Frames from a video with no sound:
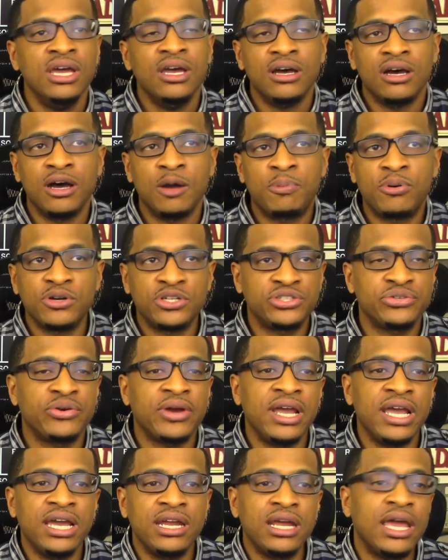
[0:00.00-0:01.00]
uh,
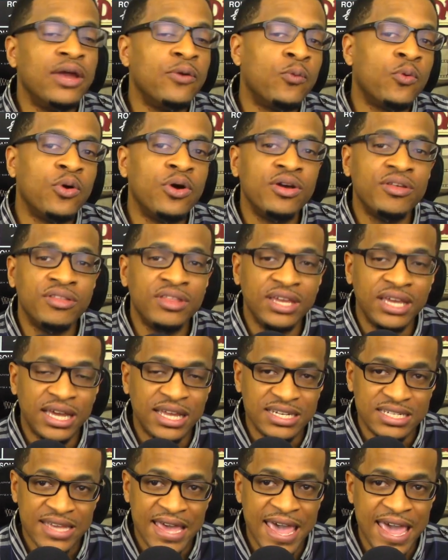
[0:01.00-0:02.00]
portrayed a worthy
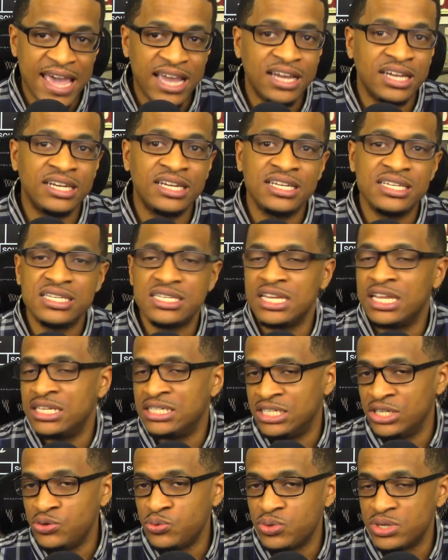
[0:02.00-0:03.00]
antagonist,
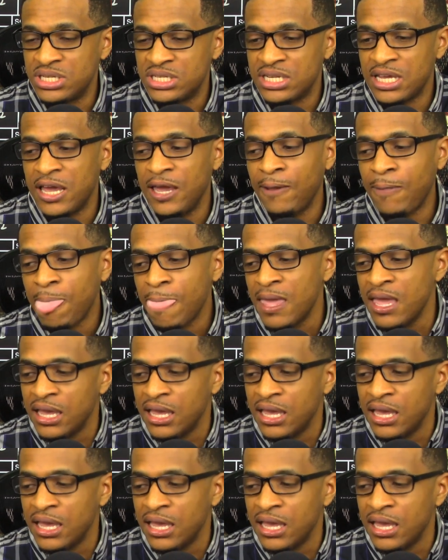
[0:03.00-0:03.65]
as you would say.